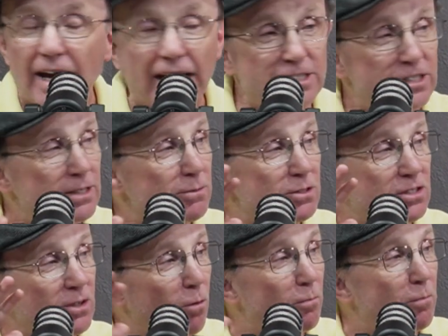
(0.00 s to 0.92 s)
And she was
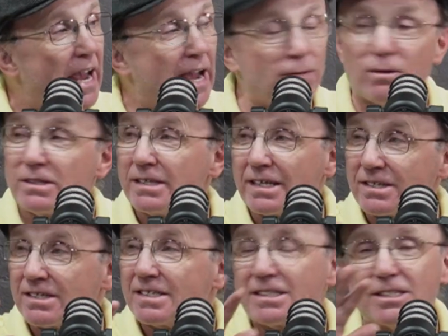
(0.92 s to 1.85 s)
so bad,
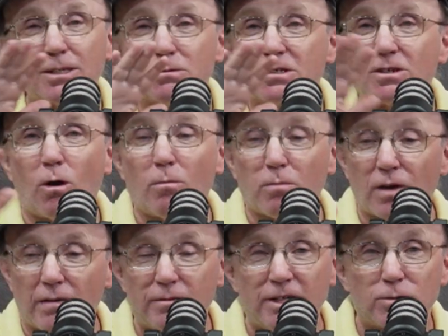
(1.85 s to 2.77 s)
she was so
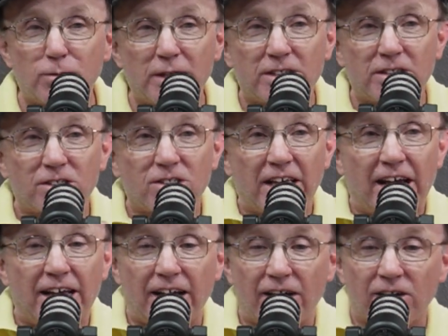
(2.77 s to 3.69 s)
oblivious, we could just
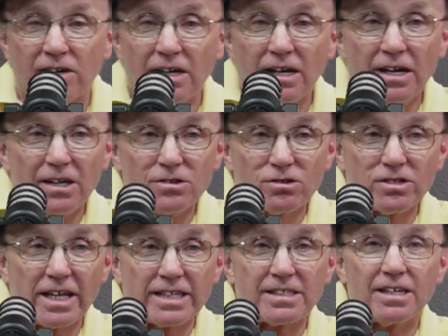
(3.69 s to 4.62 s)
stand there,
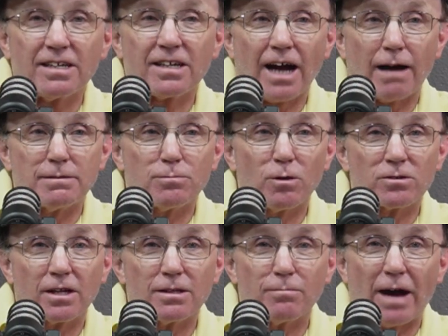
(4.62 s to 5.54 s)
stick the comic
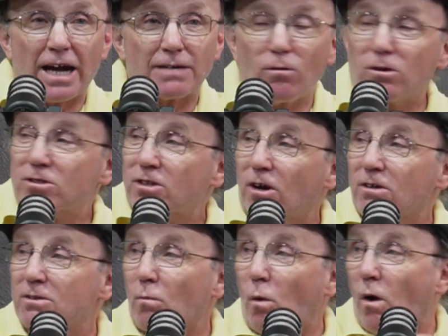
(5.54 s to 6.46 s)
books on the back of our
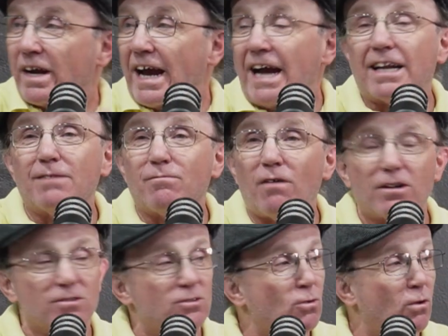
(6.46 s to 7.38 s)
shirts and walk out of the
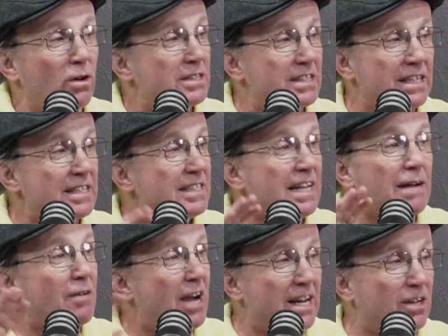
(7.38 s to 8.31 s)
fucking store. She
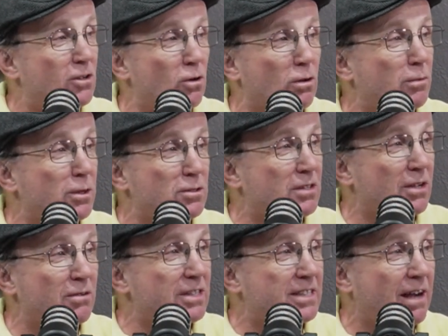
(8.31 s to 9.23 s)
never had a clue that we were
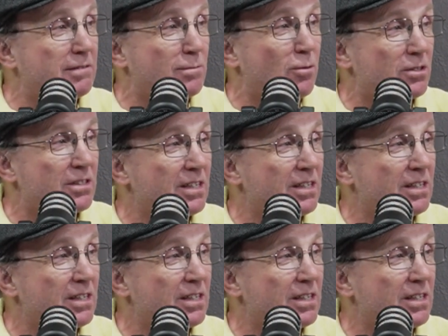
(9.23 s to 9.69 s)
stealing these comic books.